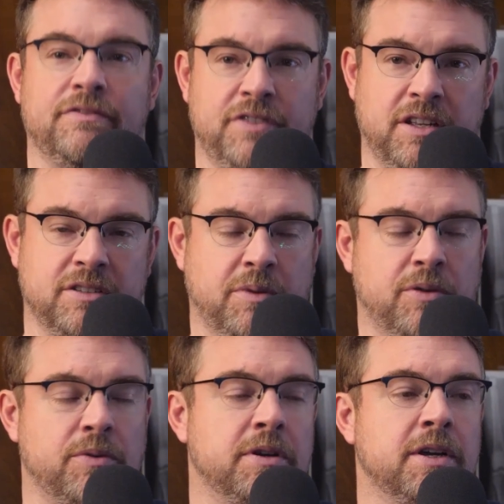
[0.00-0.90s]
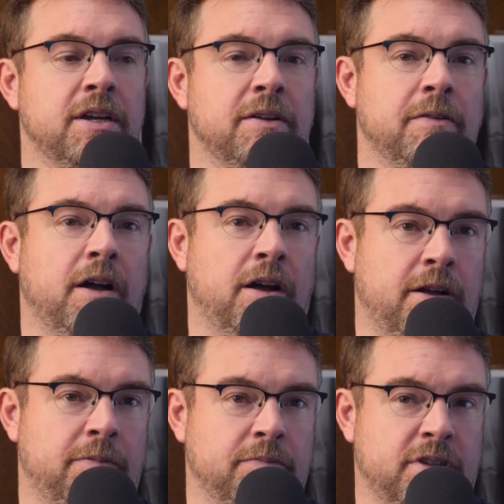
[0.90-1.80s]
Vanilla is a better word,
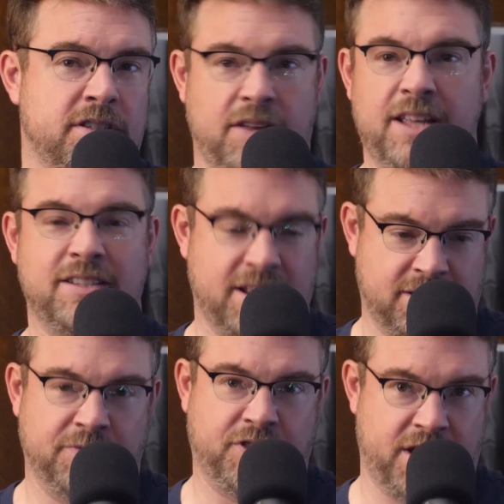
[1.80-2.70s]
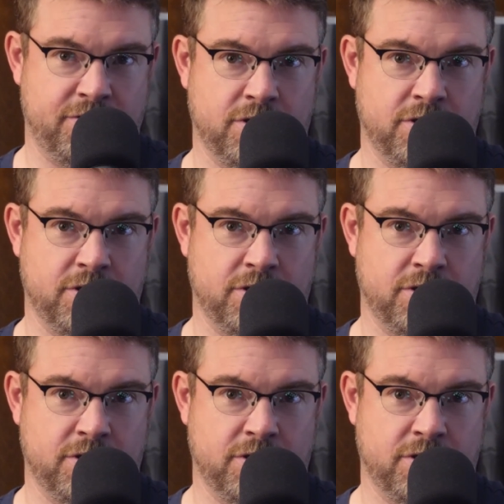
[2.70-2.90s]
because it's got some flavor.